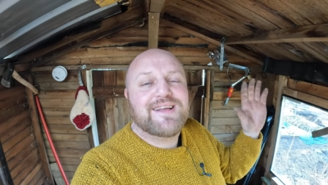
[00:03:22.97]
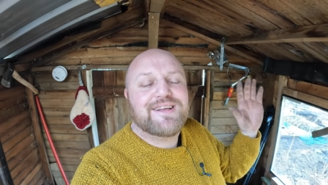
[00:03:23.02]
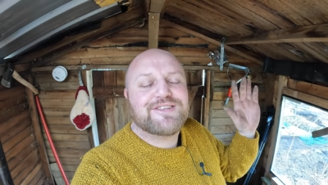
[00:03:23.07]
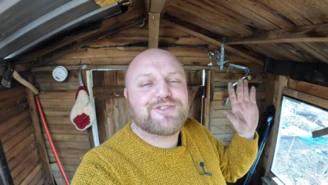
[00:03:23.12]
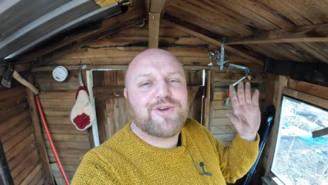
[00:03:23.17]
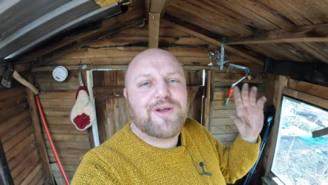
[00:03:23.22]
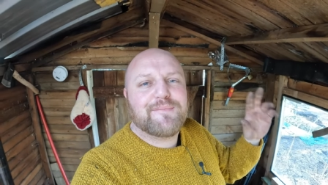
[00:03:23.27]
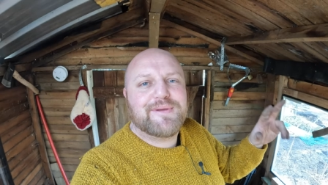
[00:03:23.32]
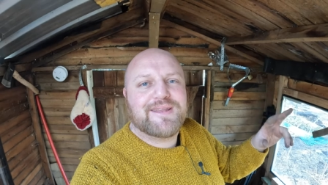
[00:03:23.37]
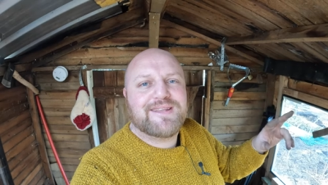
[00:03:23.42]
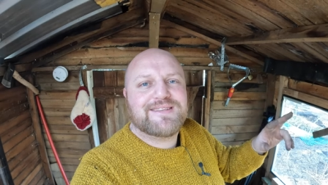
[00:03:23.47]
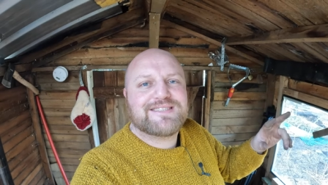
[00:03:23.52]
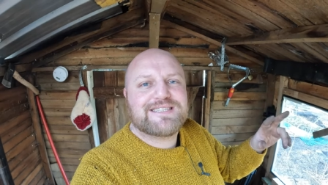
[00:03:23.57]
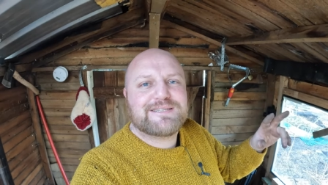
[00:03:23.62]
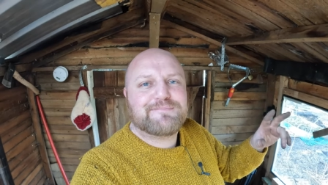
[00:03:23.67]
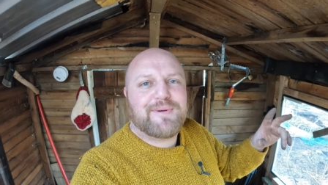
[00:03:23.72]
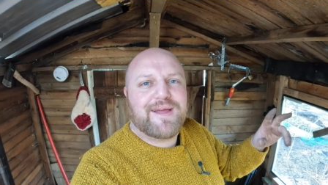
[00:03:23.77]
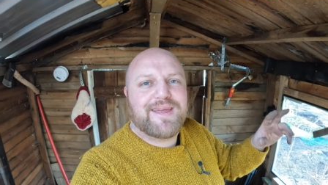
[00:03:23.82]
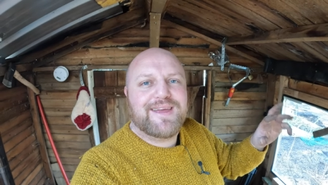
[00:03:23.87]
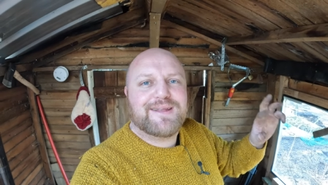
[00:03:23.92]
So I've been
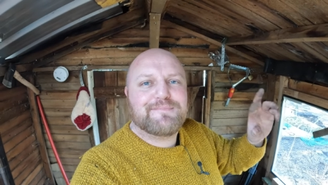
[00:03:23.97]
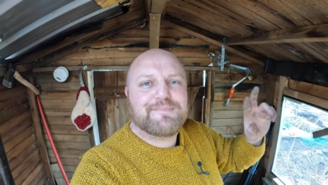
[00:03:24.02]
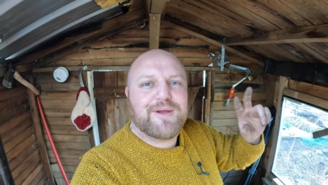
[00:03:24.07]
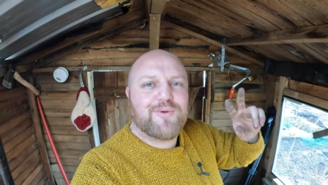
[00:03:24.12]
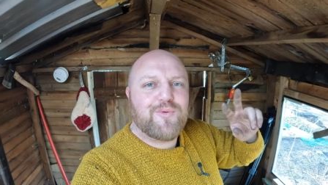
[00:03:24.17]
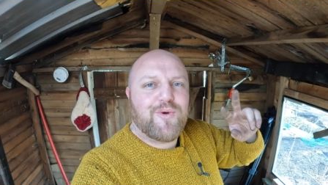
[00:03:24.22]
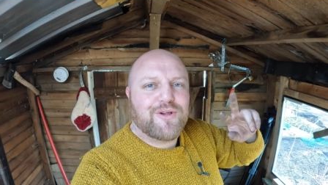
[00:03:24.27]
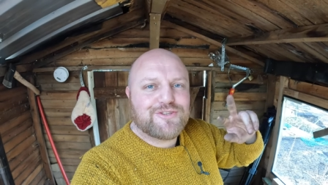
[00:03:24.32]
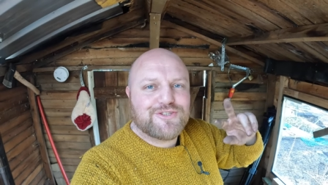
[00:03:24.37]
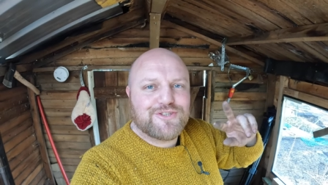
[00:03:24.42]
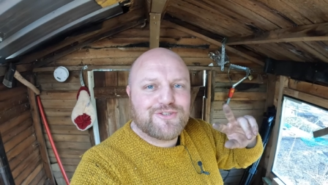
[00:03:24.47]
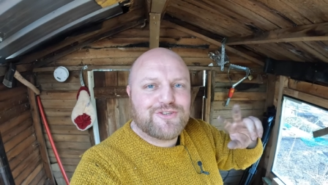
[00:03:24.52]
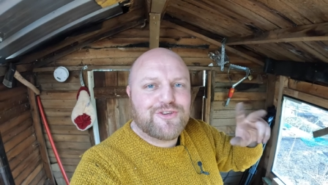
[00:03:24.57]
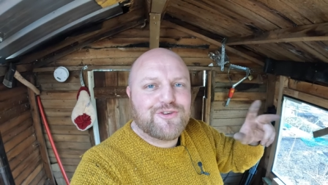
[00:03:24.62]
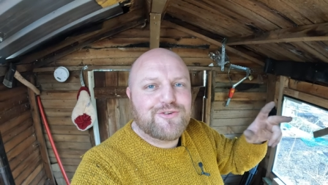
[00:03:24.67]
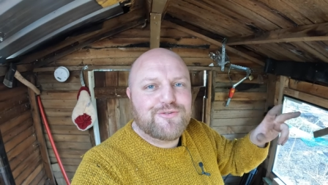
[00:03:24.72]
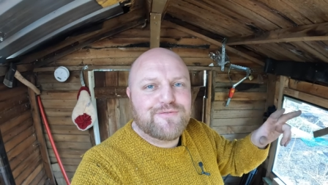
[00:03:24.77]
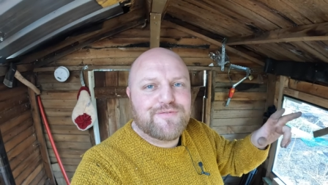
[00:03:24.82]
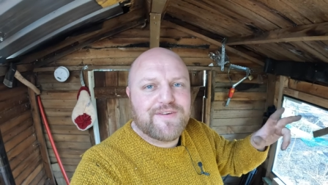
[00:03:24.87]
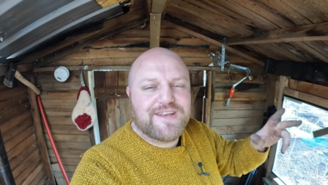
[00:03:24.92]
inspired by watching
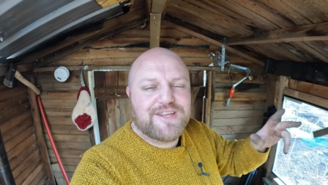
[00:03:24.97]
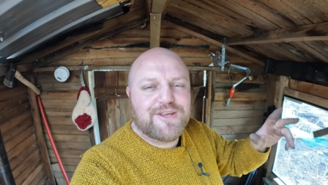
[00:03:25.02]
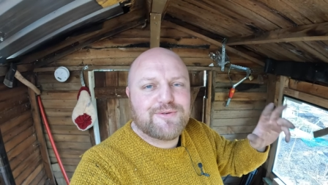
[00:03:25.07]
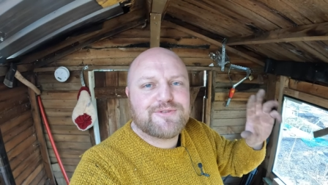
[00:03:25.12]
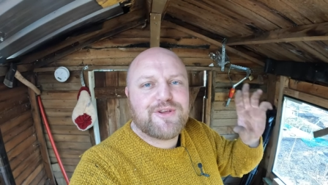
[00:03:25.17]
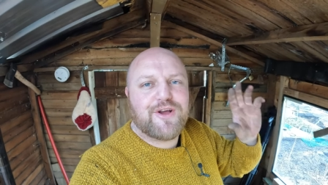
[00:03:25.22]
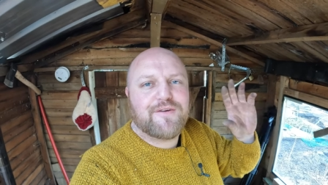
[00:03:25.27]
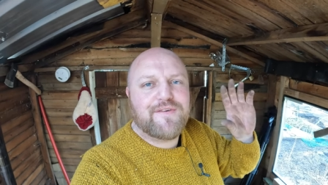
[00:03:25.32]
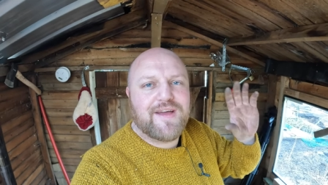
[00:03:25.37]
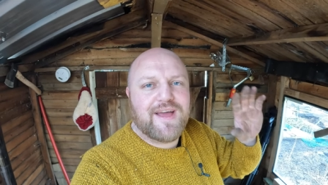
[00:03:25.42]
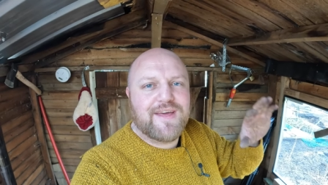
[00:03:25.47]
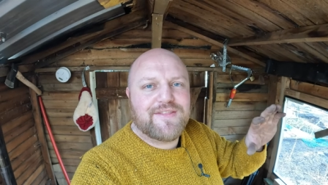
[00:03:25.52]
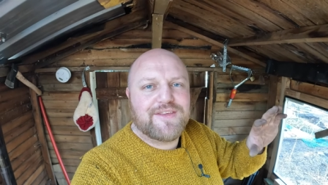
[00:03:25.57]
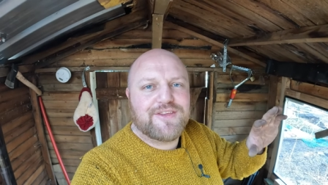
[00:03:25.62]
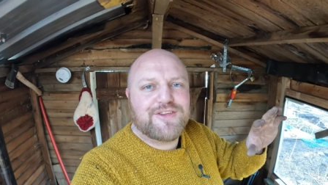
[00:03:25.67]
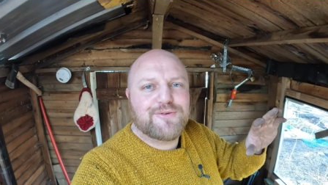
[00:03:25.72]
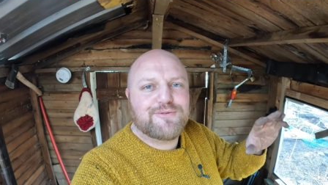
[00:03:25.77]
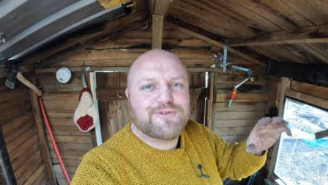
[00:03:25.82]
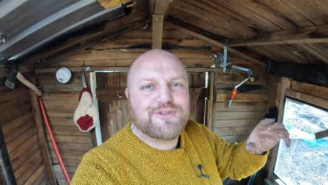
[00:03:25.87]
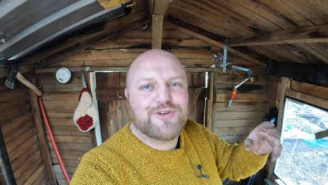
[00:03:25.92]
two videos off other
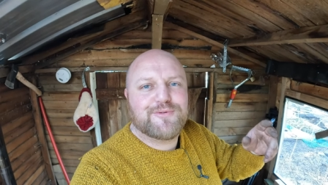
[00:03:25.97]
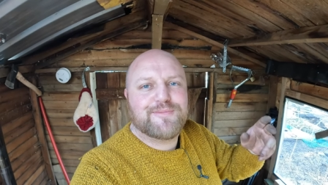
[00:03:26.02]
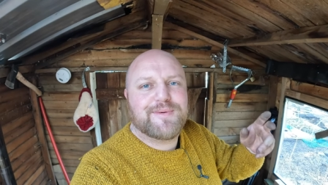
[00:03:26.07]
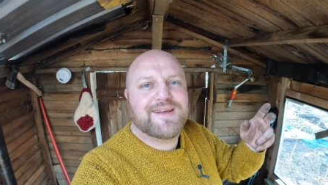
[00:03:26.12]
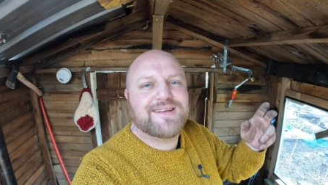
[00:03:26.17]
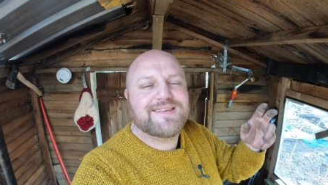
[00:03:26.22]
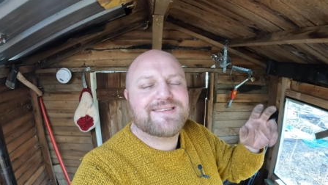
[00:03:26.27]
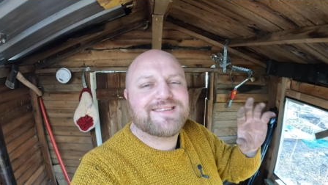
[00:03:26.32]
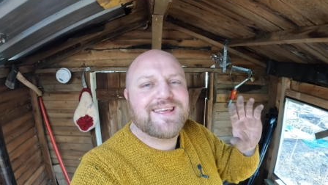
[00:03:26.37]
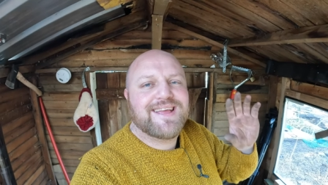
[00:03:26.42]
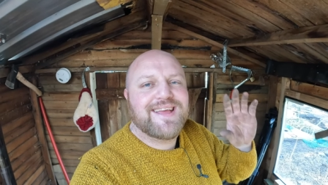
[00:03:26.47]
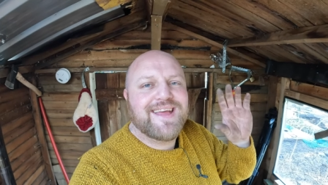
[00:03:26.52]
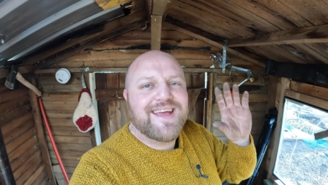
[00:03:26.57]
YouTubers.